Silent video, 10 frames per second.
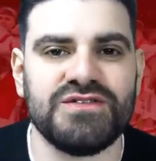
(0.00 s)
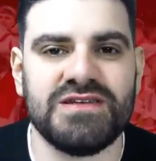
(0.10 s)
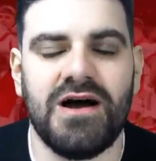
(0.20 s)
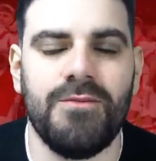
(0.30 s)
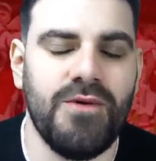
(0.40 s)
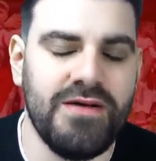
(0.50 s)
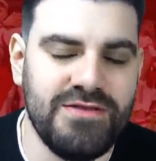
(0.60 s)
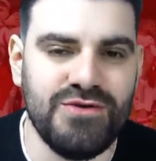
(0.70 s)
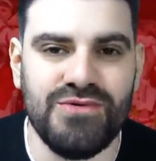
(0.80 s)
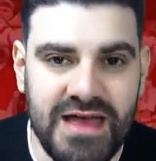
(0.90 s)
to come when
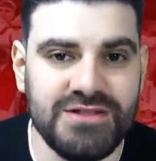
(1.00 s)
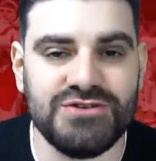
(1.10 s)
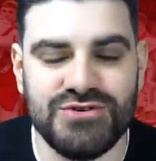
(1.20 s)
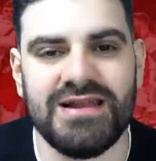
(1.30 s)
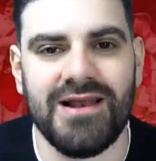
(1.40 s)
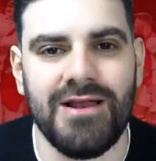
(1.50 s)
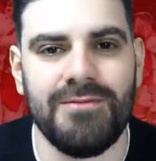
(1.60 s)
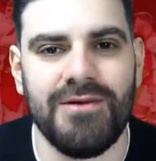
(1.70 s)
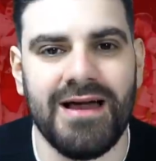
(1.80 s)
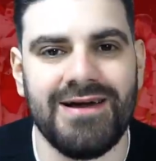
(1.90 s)
you then join a club
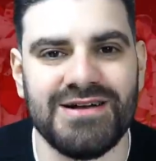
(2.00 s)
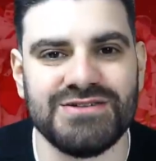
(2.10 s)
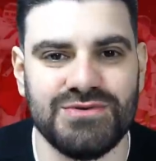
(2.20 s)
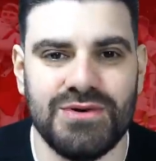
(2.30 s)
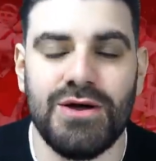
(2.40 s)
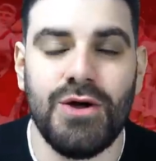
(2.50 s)
like Arsenal,